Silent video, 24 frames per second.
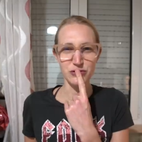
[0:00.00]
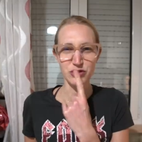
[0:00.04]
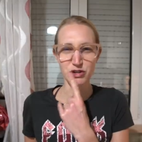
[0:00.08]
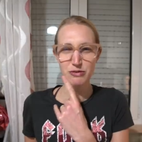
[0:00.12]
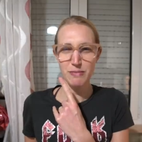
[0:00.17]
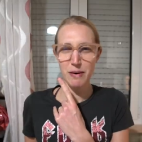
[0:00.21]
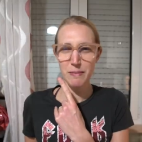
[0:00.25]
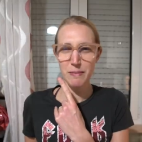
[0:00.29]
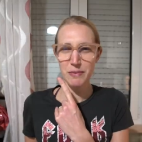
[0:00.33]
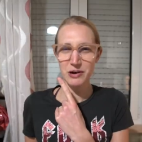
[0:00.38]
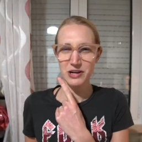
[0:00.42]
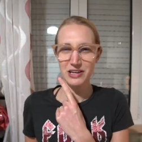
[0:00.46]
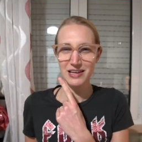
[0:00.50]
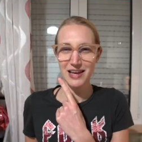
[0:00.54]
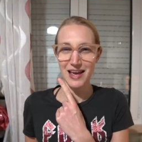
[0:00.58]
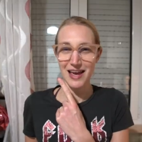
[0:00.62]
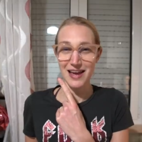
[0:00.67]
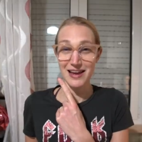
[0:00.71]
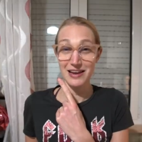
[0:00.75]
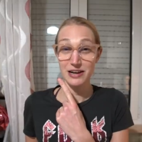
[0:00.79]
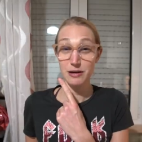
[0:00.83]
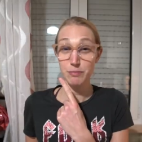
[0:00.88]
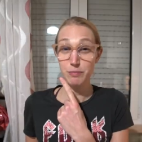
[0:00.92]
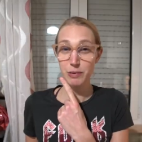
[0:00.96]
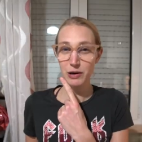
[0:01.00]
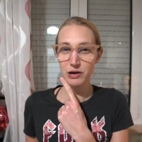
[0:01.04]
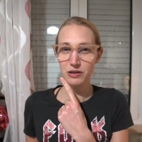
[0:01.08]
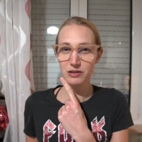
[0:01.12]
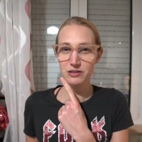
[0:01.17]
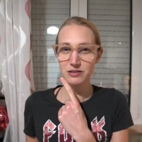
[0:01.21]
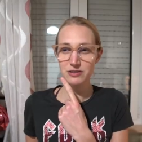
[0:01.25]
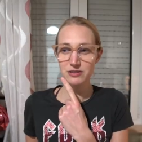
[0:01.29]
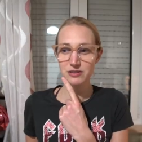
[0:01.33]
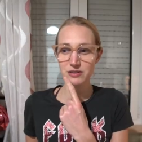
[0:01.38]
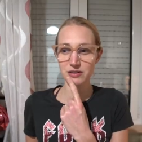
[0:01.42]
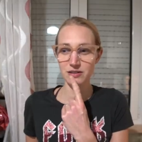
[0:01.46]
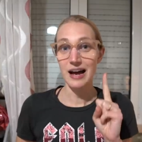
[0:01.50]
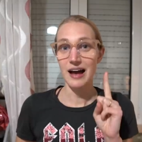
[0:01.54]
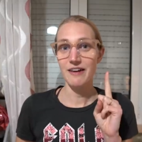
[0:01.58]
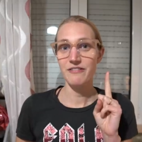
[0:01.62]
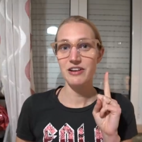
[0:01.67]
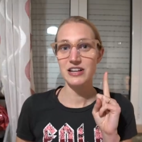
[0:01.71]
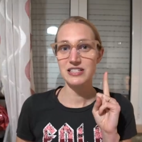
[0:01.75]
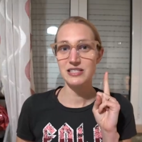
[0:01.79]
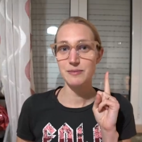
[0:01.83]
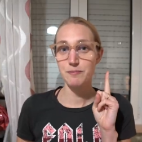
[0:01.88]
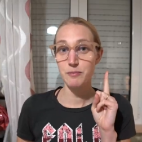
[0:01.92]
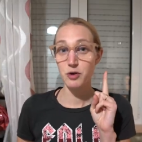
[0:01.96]
Do you remember cake balls?
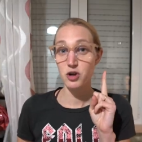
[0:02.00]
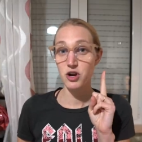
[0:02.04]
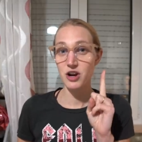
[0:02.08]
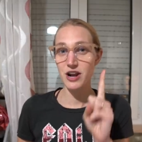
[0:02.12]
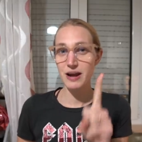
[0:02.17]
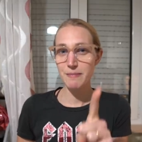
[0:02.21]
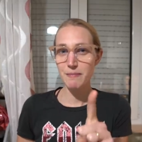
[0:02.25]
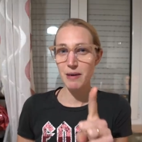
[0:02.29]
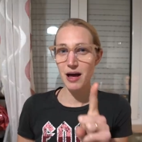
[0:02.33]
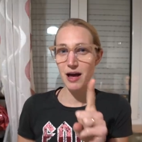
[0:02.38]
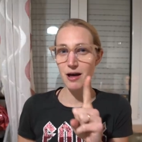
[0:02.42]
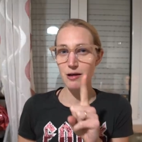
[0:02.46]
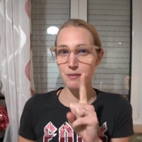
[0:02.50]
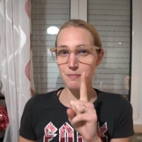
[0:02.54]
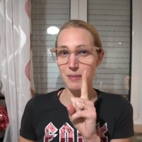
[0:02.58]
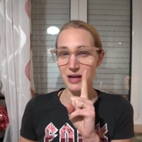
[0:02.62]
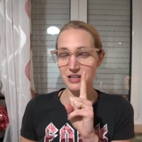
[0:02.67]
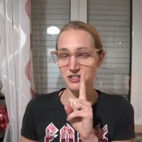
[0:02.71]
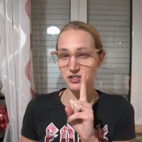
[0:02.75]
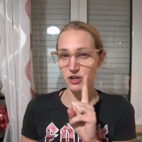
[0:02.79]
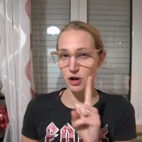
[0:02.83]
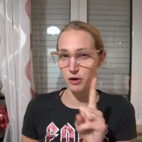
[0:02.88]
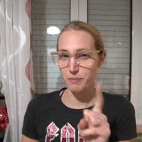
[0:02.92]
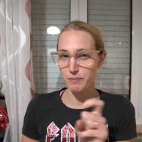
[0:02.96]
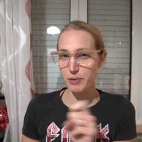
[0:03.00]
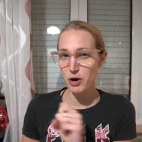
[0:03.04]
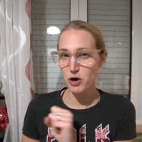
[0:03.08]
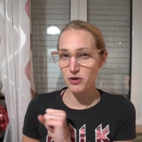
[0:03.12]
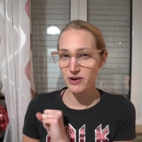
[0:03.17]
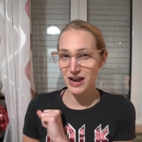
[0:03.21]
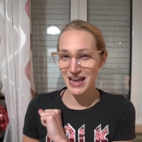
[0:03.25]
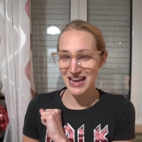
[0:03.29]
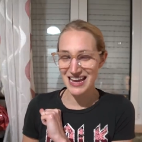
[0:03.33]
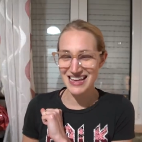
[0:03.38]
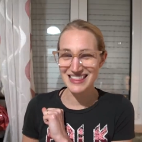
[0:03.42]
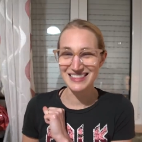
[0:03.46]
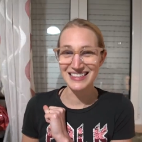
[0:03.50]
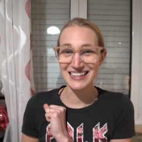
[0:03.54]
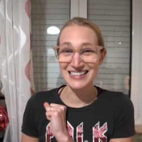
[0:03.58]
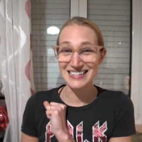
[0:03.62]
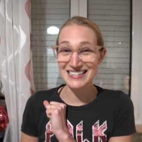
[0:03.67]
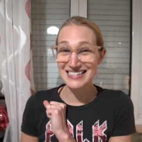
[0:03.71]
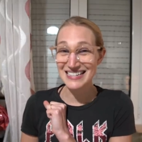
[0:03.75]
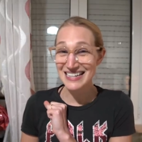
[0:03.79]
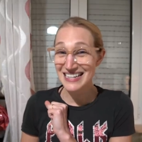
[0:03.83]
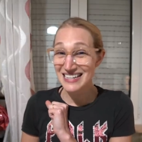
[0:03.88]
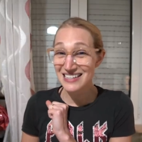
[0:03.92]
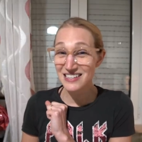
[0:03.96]
I've got some crema al mascarpone
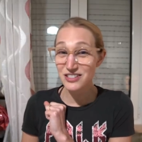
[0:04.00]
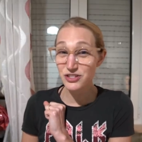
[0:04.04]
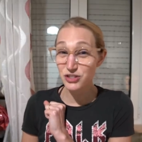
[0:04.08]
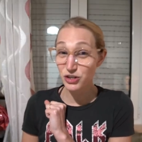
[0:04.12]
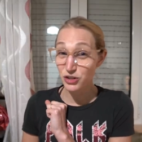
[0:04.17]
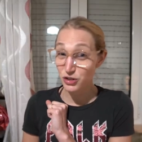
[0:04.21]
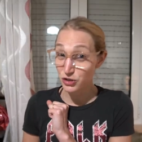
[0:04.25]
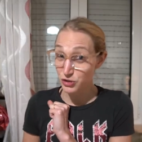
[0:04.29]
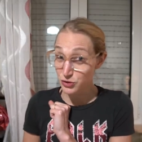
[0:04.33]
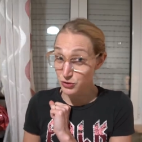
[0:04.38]
that needs